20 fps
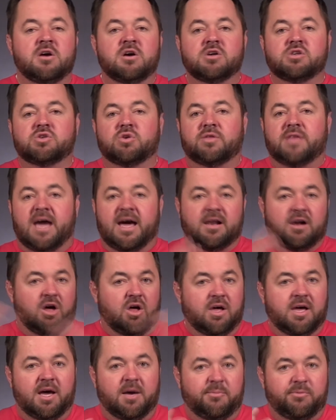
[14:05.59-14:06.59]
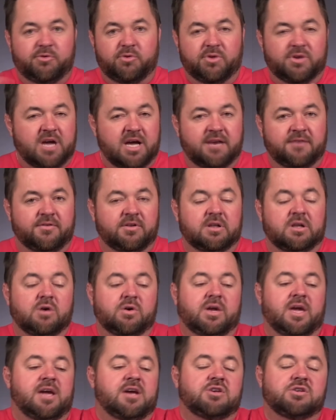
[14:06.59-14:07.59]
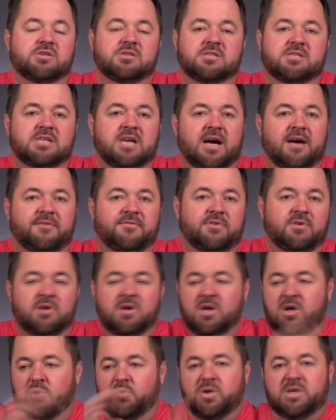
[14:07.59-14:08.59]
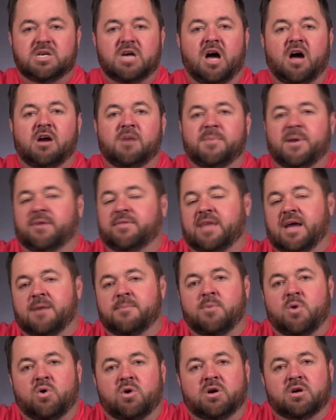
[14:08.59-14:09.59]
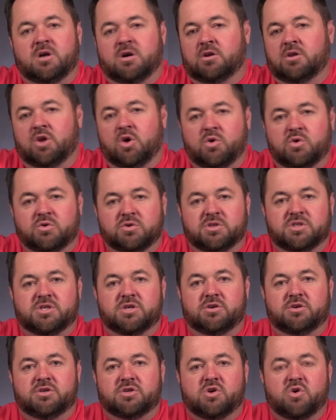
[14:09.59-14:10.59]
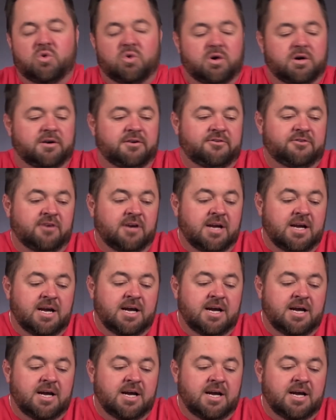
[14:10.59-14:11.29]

So that all helps with kind of the location stuff. And we talk about that more in our local search course.